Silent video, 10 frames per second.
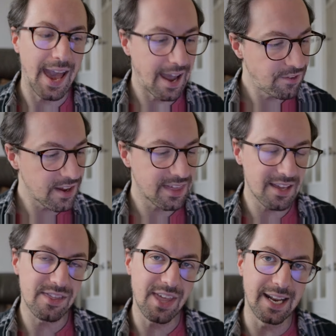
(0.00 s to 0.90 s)

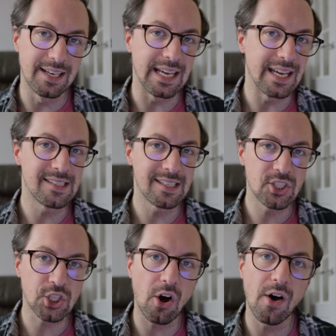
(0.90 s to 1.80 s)
everything then is
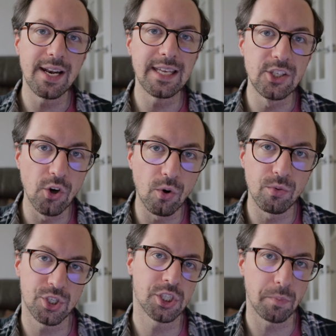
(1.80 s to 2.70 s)
entirely your
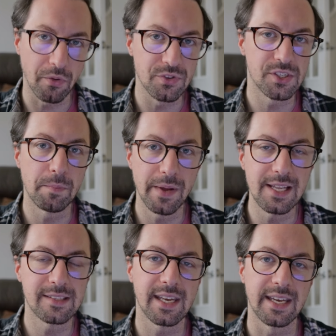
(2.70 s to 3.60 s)

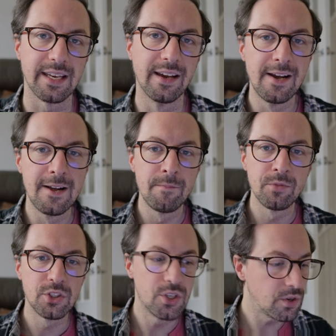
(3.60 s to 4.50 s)
responsibility.
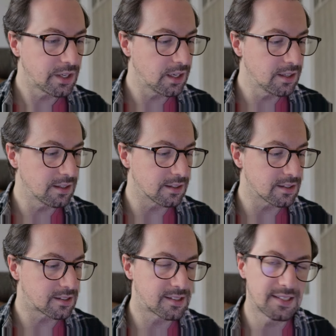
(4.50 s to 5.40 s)
You can
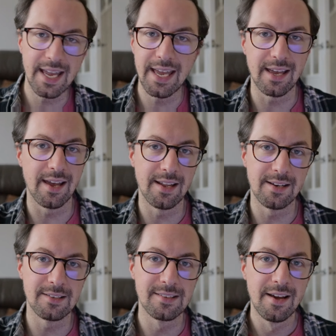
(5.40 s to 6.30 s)
sit
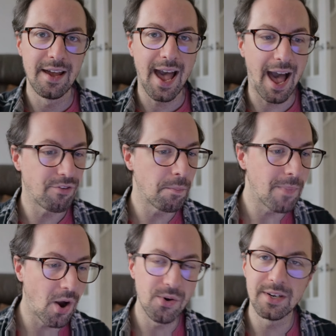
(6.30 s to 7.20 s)
and have a
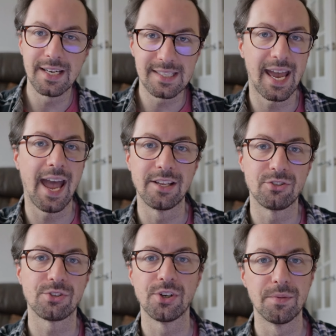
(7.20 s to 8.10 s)
moan and a
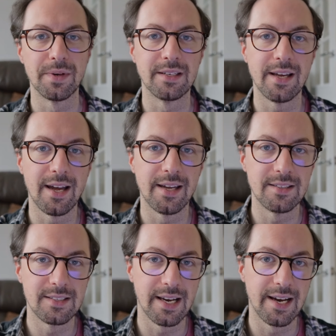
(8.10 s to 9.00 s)
tantrum and